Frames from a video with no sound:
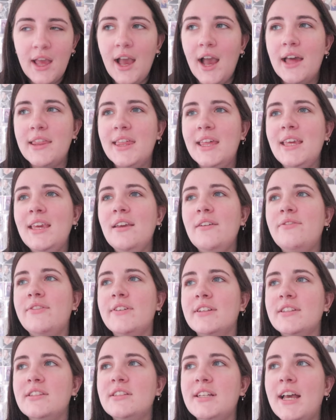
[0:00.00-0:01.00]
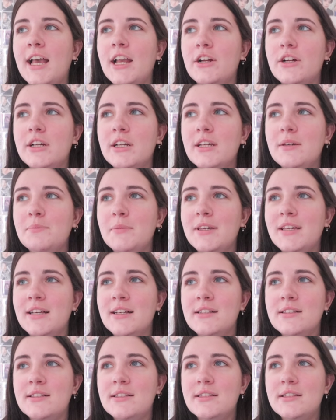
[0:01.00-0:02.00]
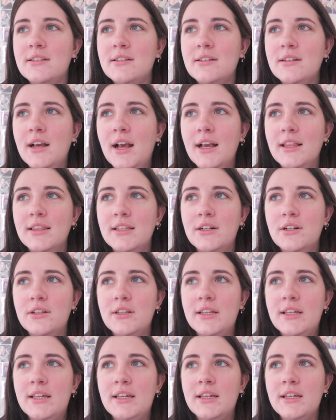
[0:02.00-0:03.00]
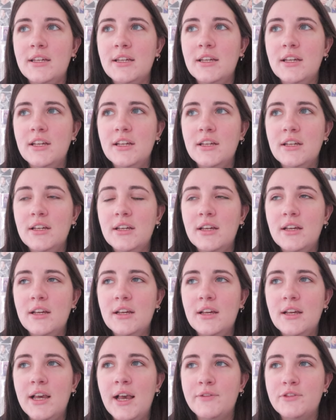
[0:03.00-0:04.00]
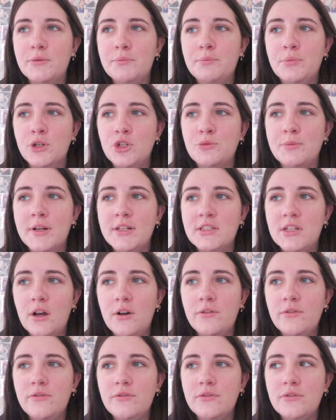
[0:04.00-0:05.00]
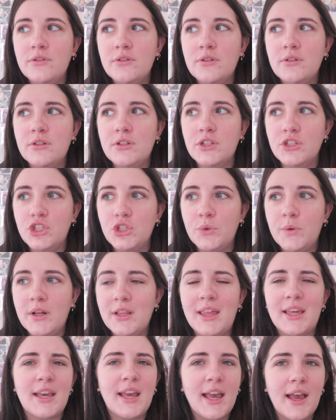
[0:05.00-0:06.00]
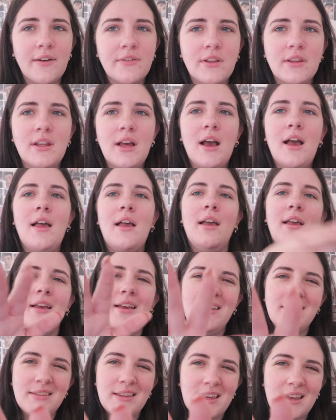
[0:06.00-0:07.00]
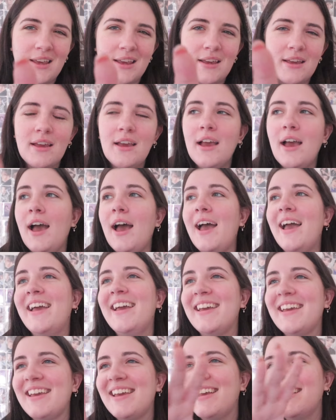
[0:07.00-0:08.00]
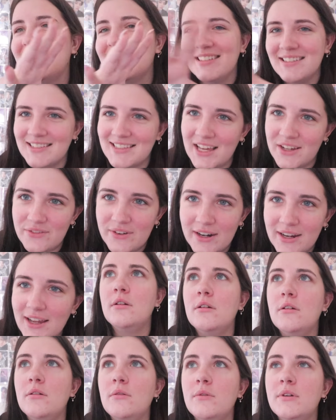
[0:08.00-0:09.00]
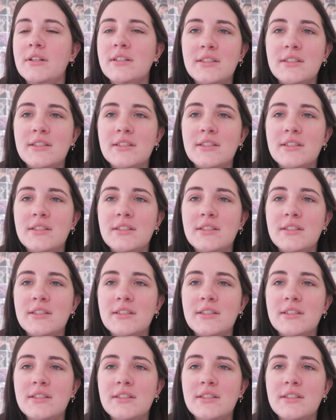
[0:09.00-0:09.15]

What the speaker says: I think it feels tiring because I literally have to push myself to do it. Like, I have not... I didn't sound right. What